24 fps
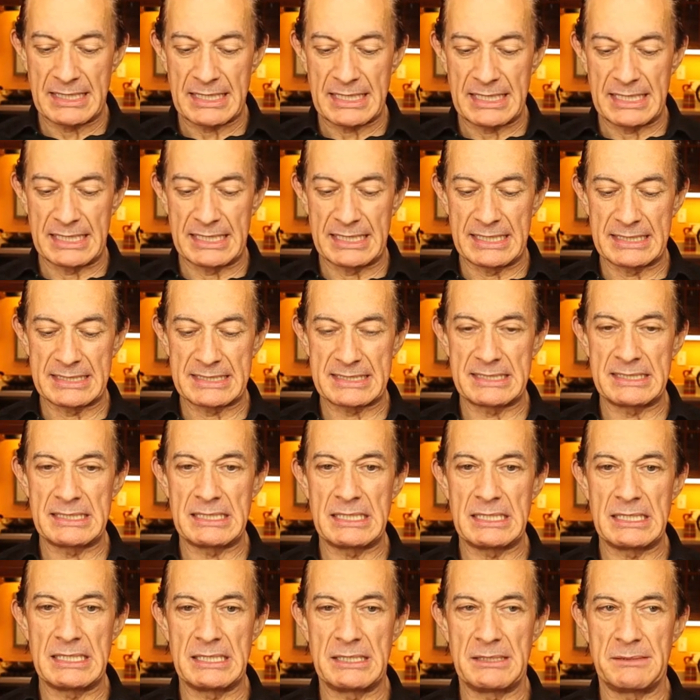It is
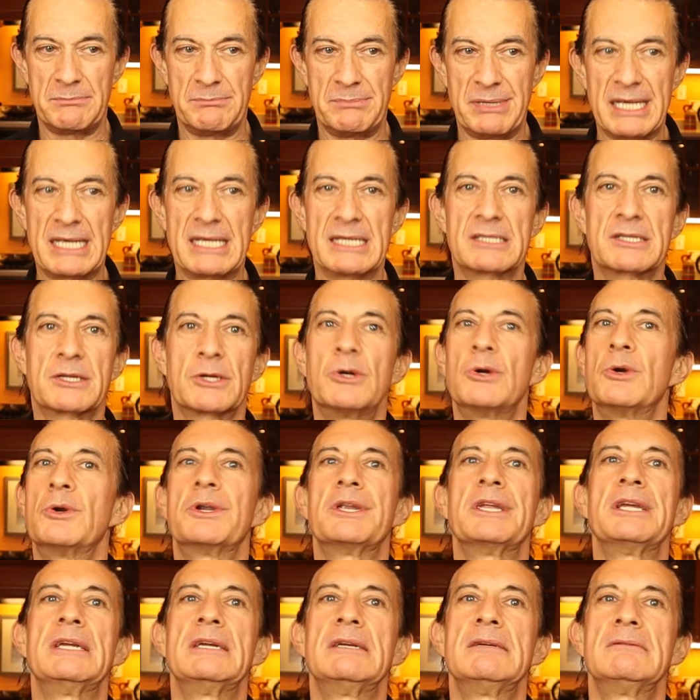the biggest
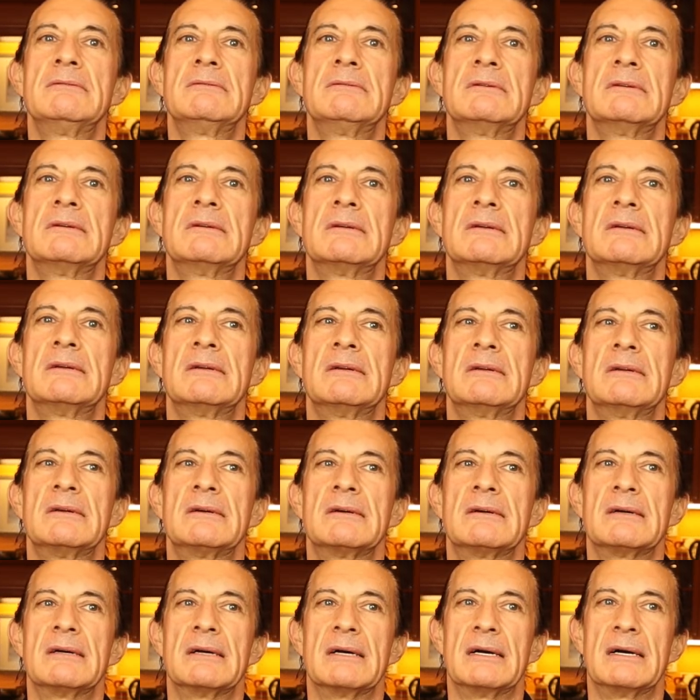herding
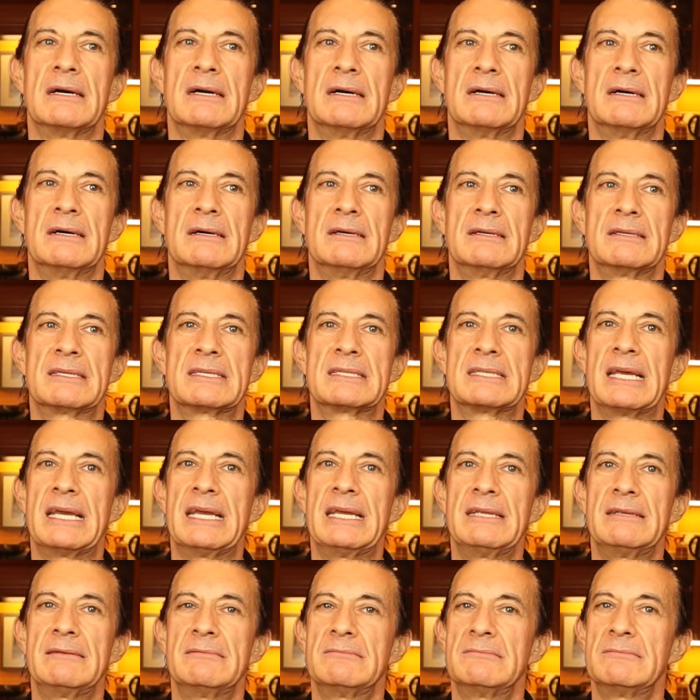
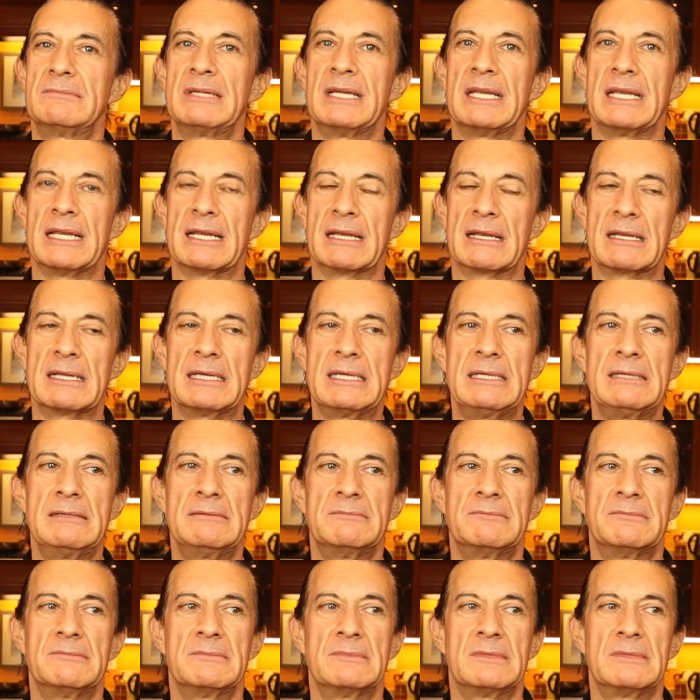state in Italy.